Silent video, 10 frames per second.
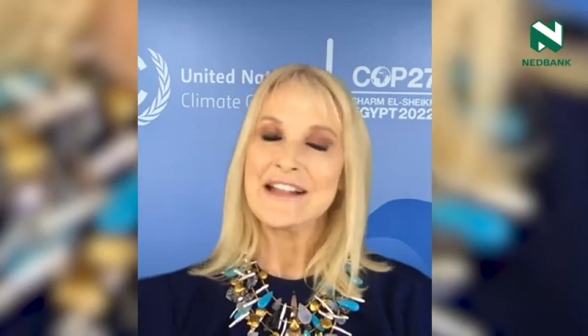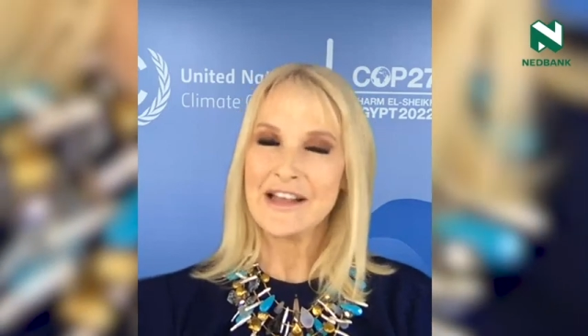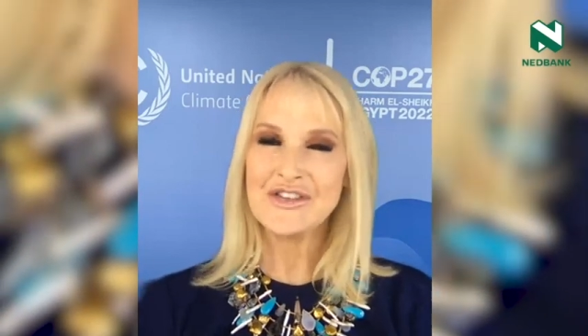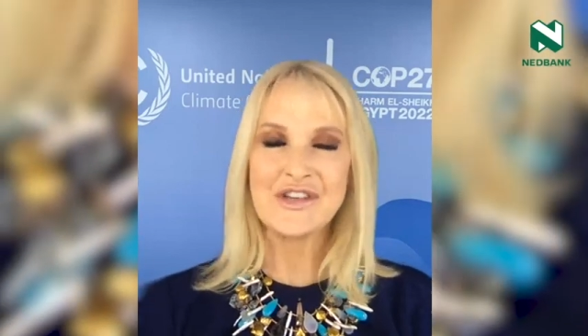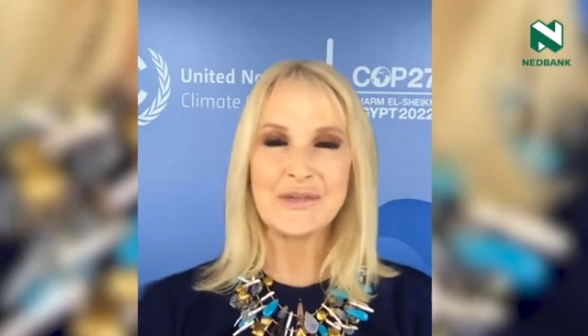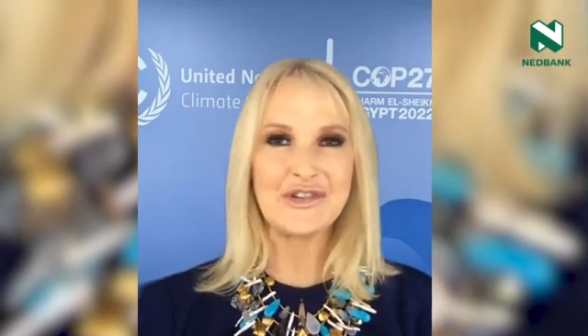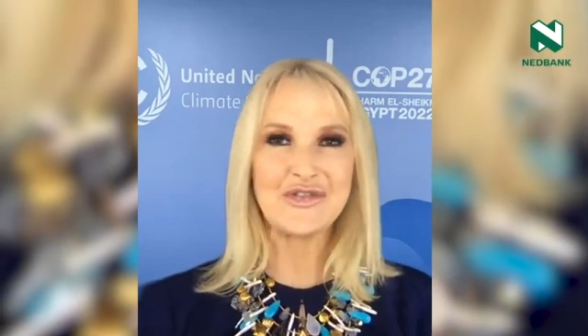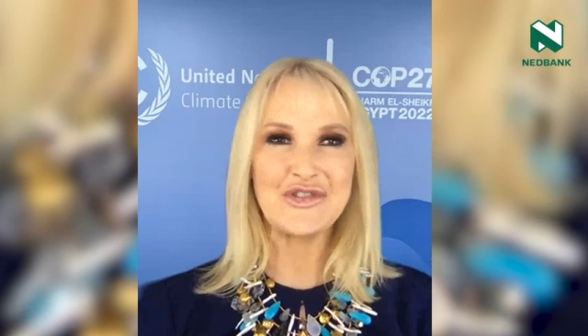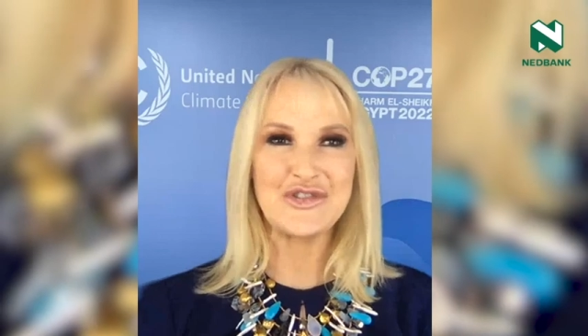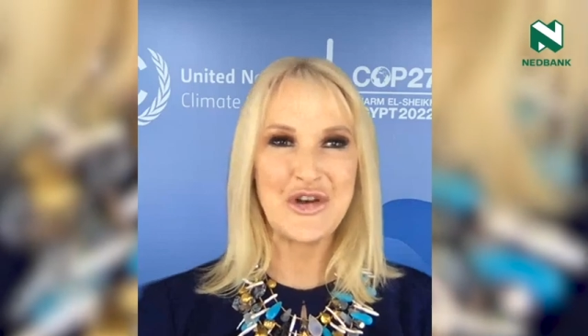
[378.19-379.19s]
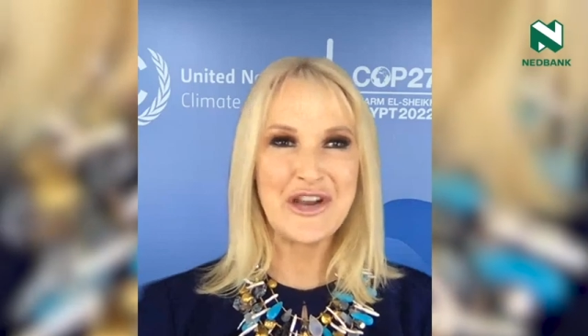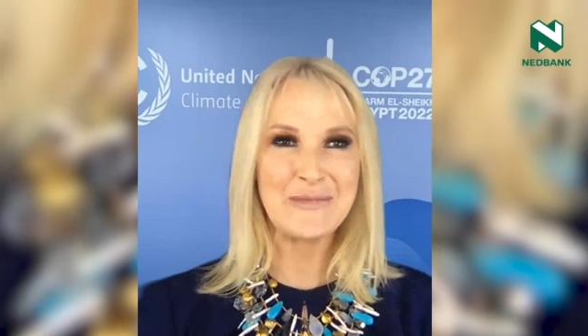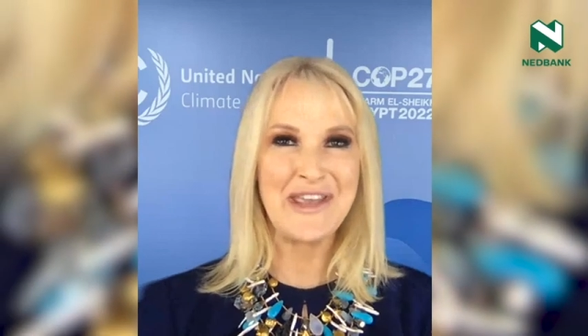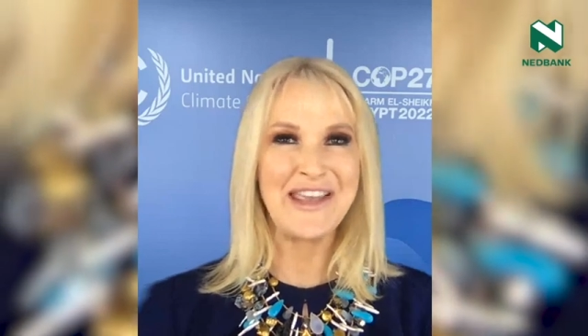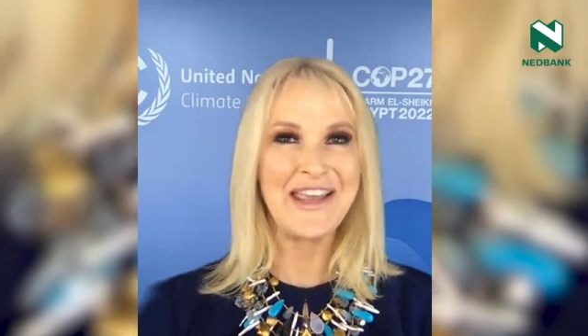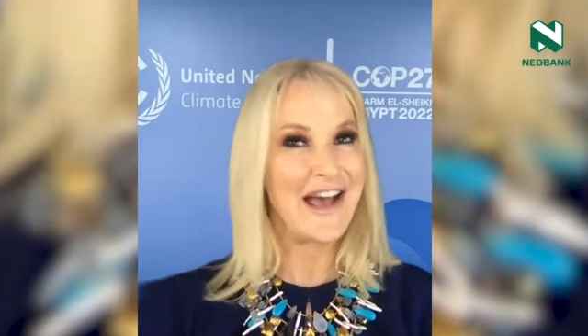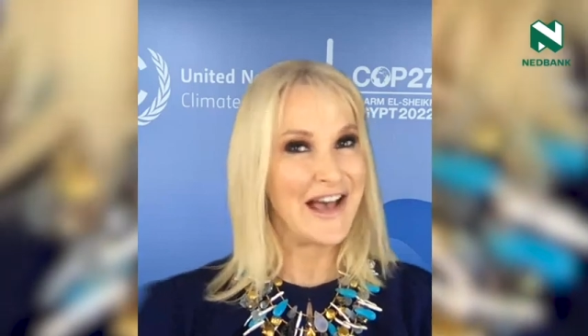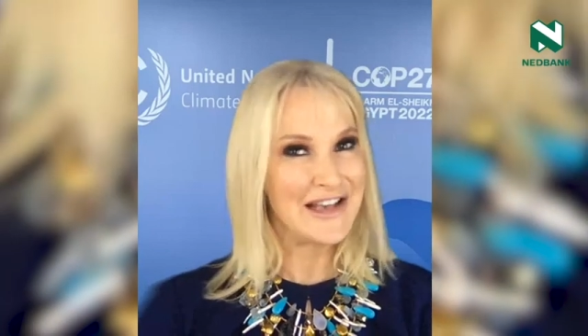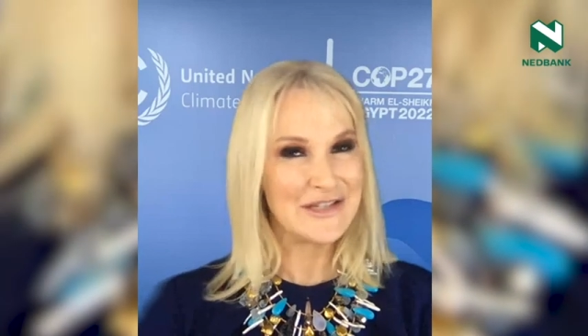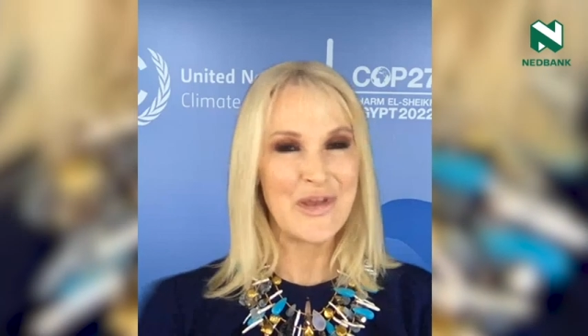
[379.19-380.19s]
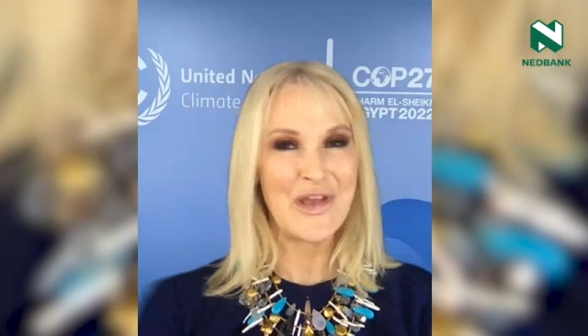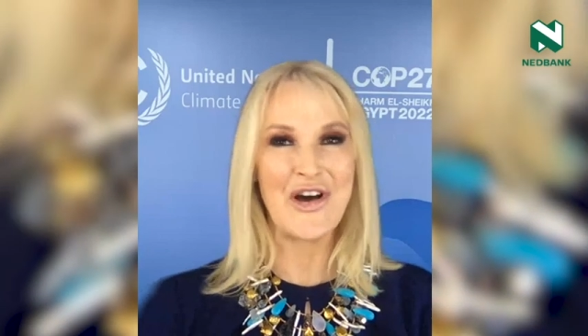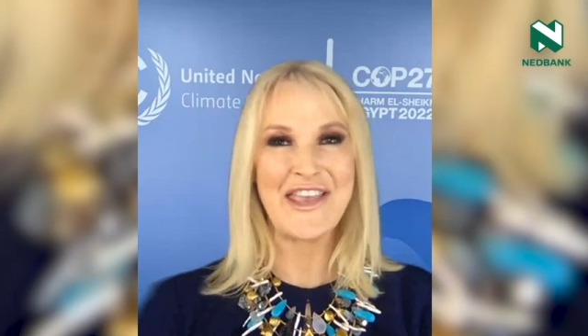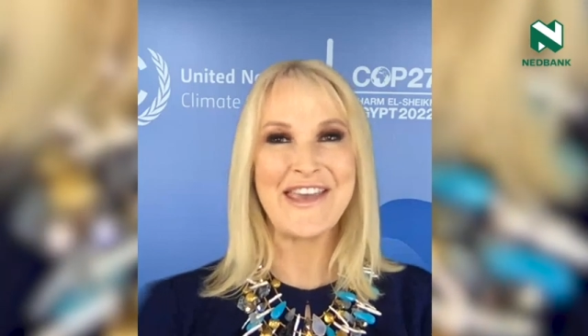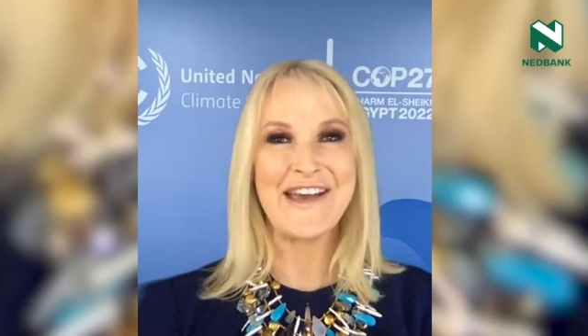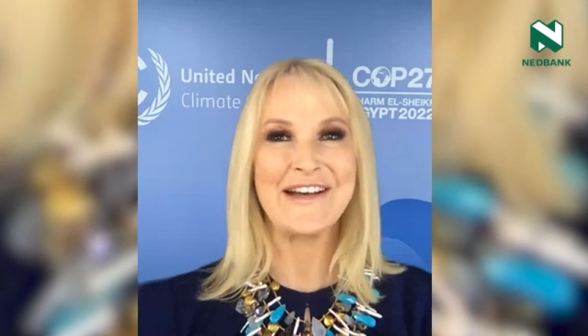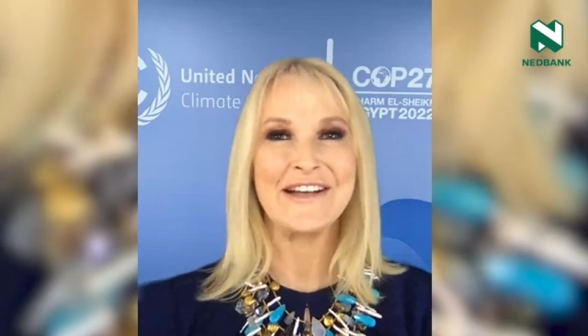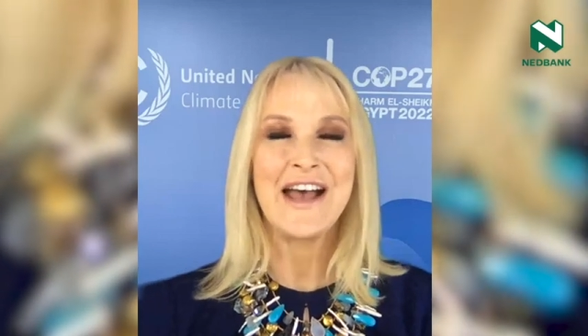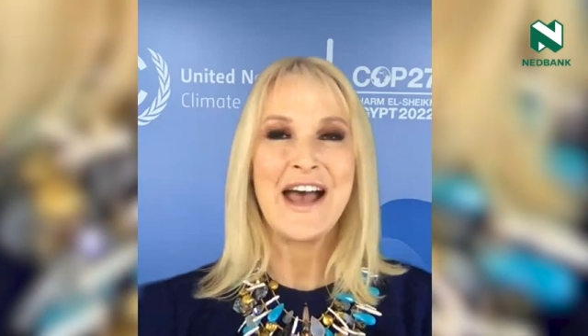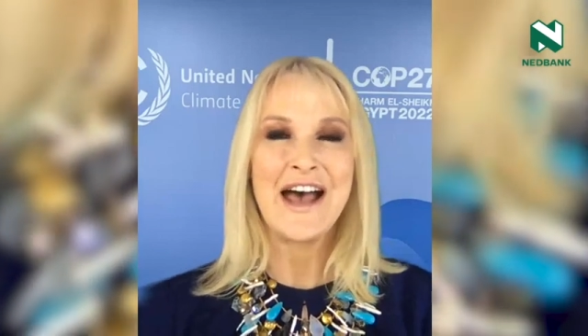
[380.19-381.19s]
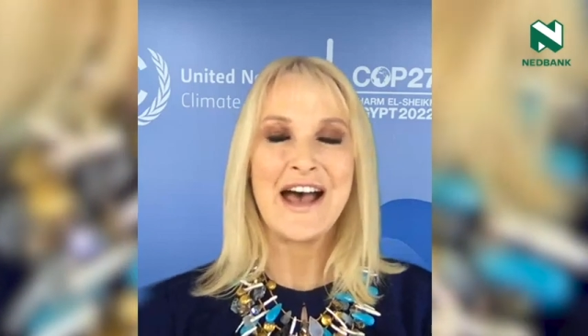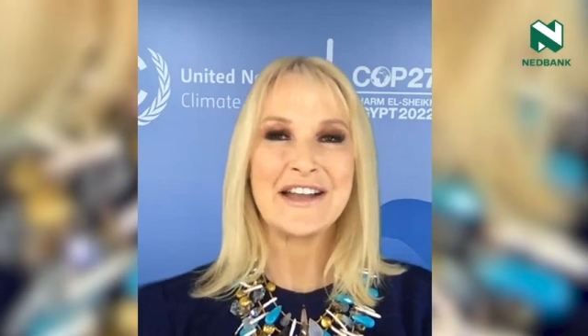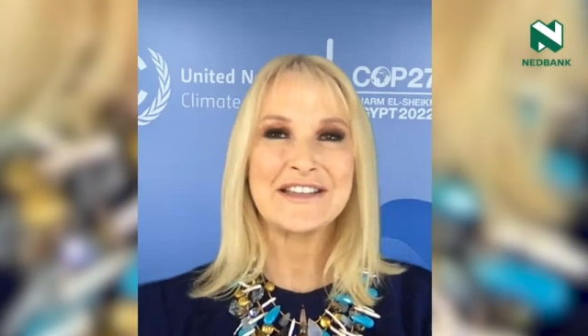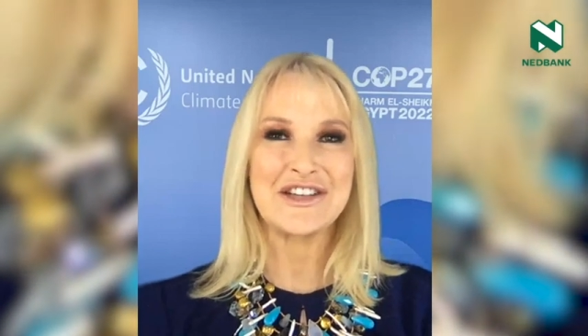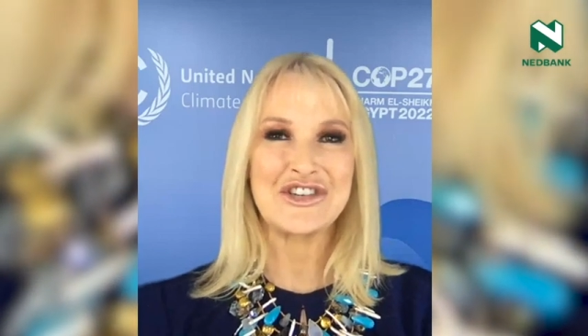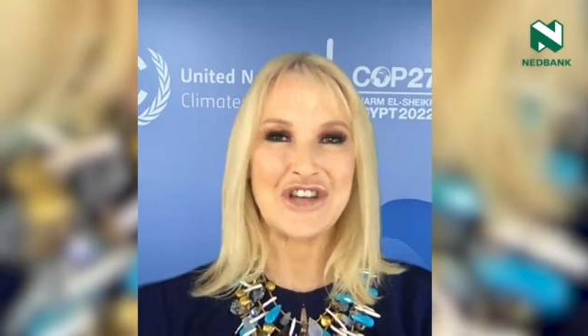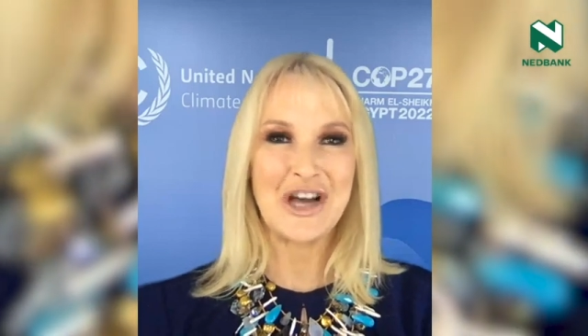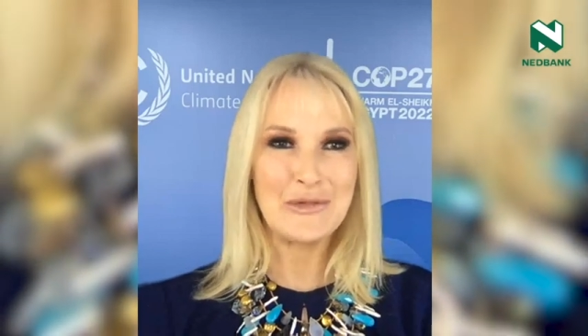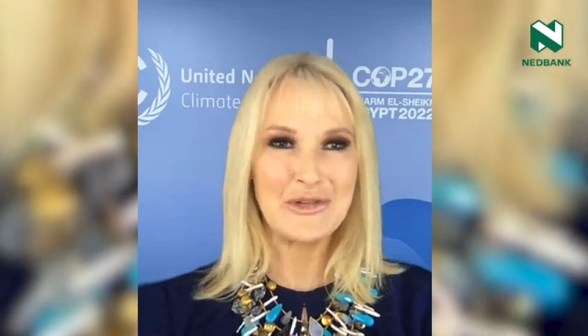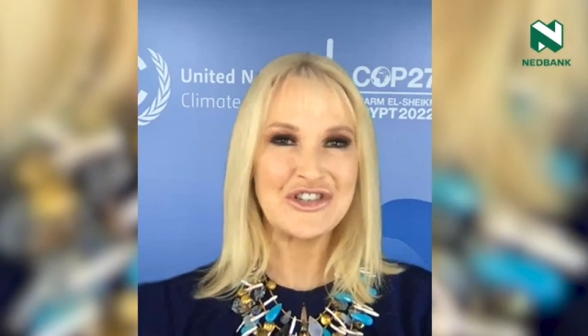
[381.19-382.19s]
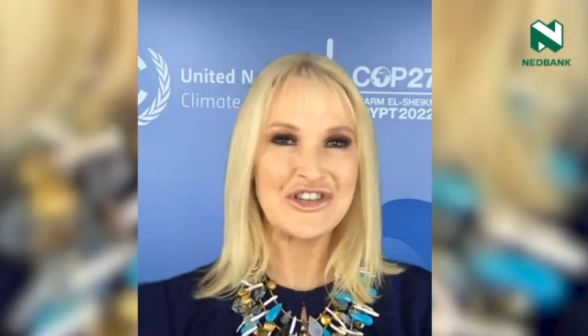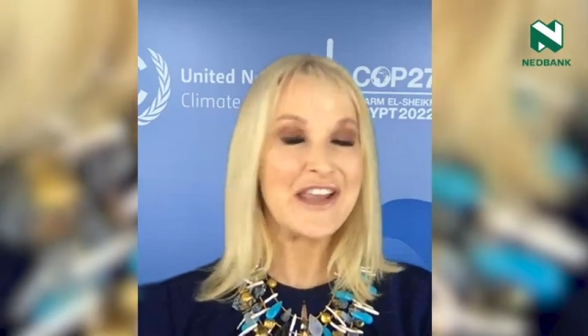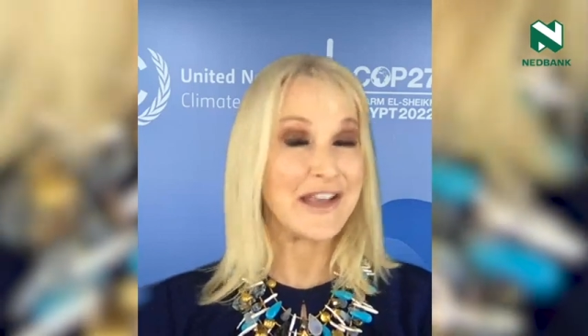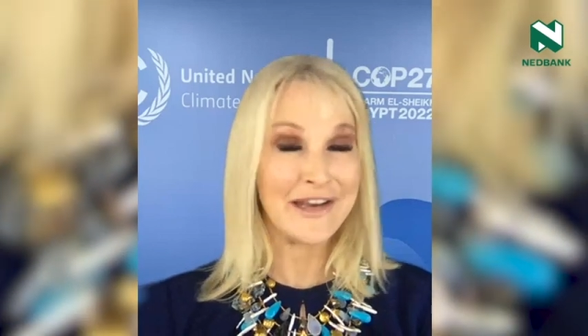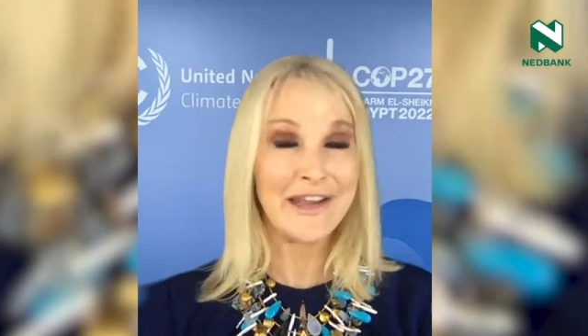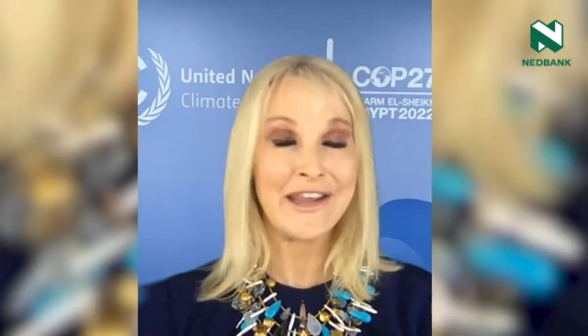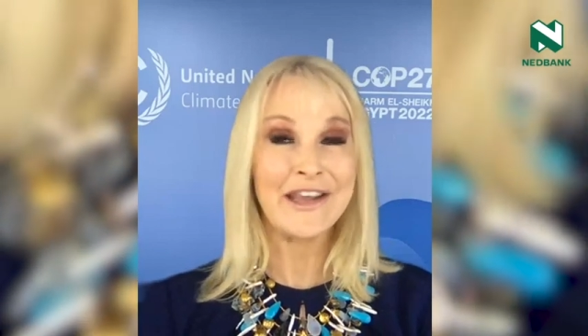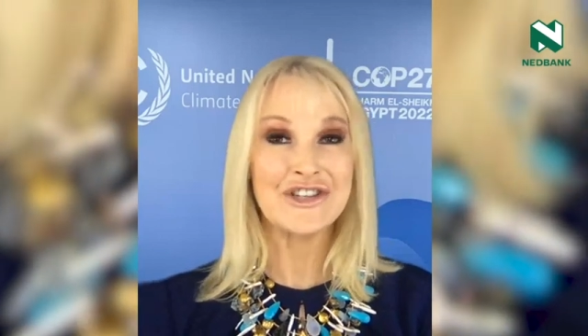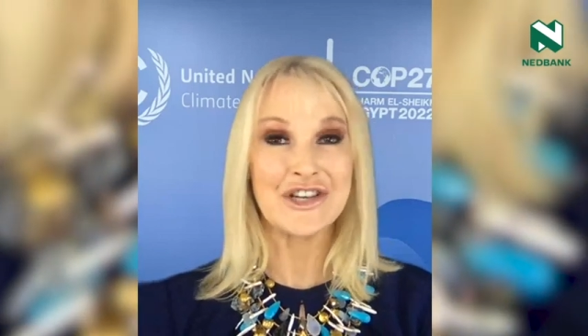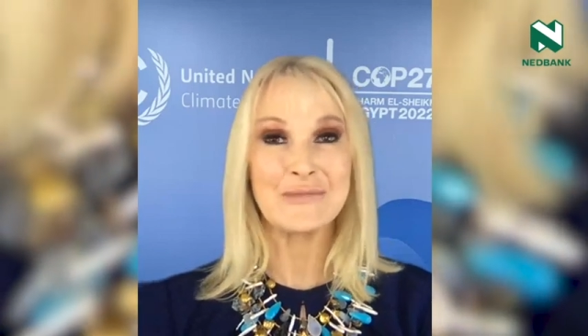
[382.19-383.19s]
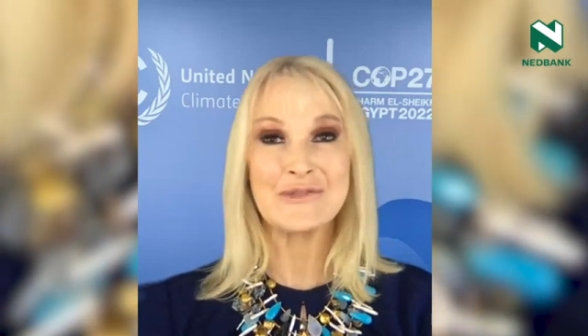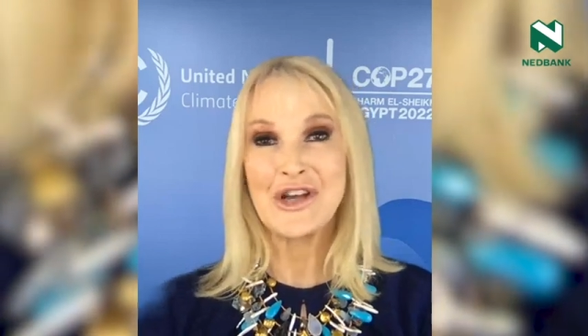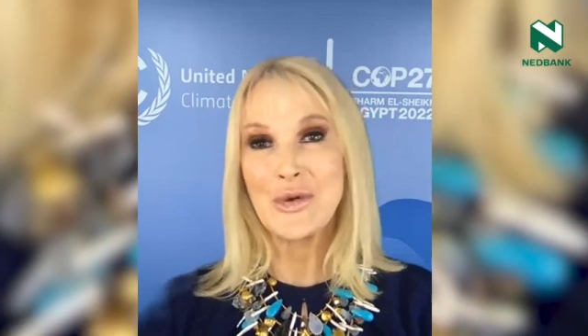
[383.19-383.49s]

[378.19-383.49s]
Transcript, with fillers: Thank you so much for joining me as we are here at Sharm El Sheikh in Egypt,